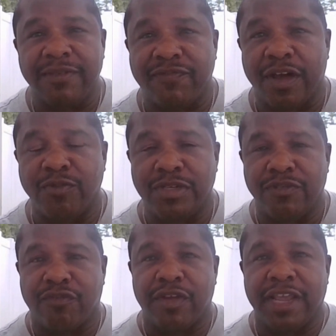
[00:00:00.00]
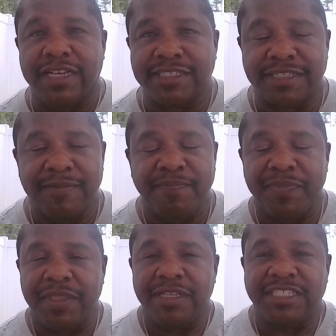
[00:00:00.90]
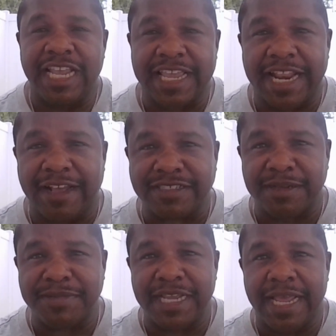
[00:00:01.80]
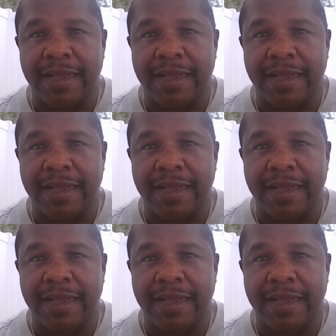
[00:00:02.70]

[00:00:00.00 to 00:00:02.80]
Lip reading: fun with the friends. Check it out sometime.